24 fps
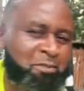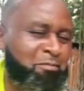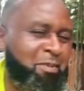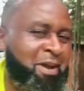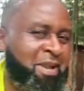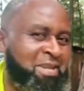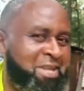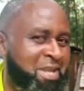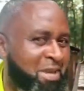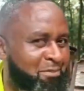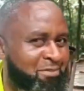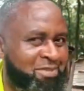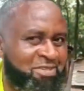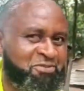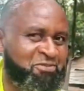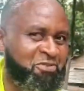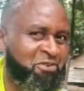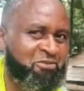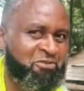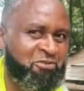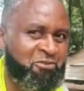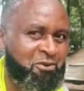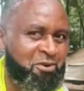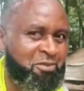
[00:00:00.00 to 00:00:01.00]
My name is
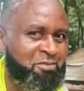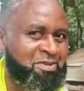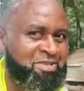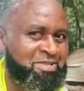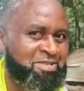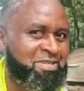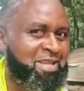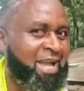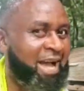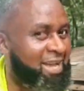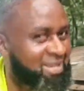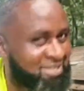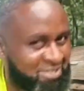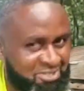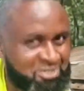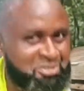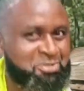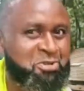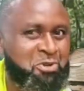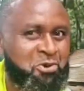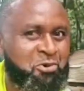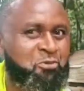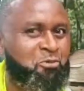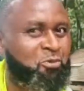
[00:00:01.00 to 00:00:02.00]
Fifi Robertson, as
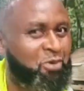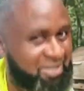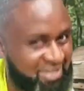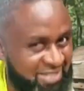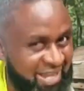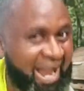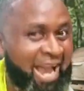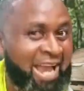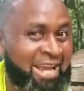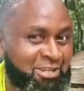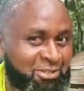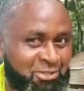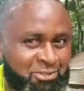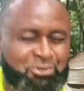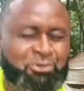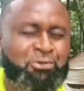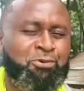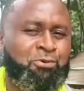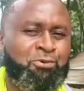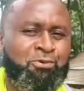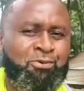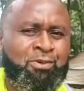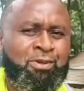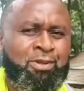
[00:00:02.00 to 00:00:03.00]
you know what I
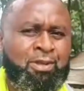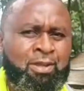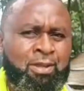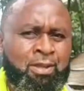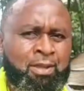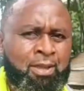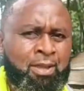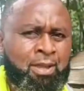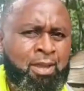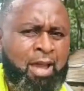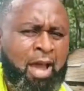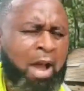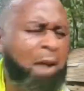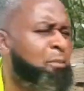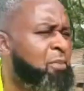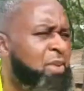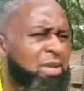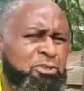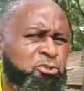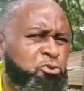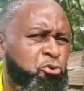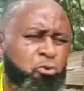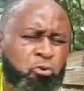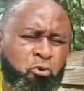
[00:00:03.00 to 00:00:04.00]
do. I'm
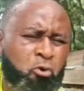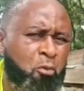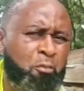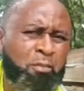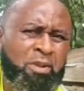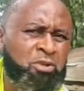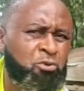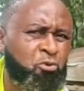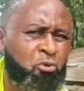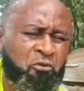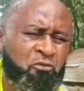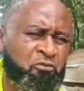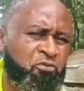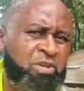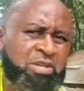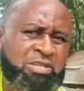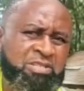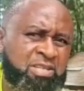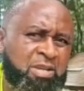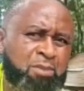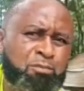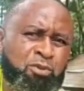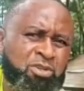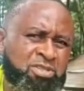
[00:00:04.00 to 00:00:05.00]
here to recommend Kofia
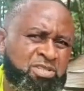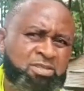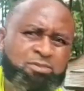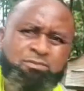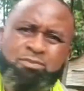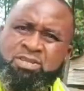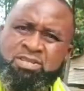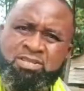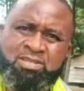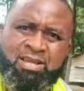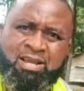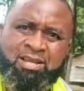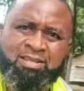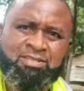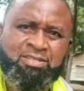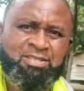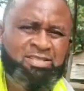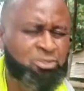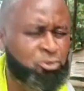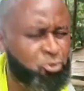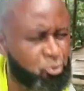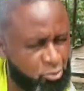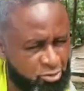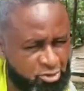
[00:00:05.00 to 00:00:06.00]
J Multimedia
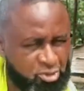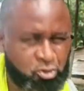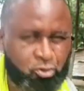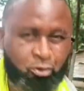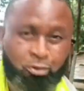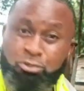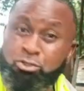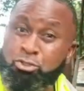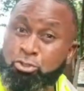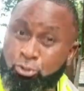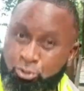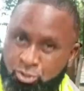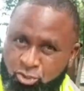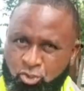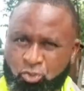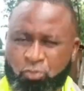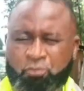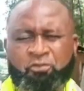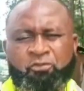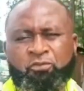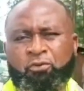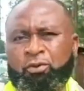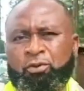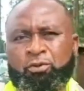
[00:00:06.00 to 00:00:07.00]
on
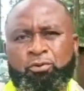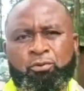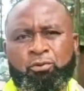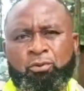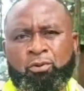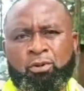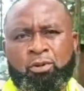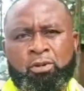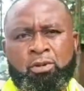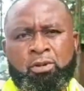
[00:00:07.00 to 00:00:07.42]
YouTube for you.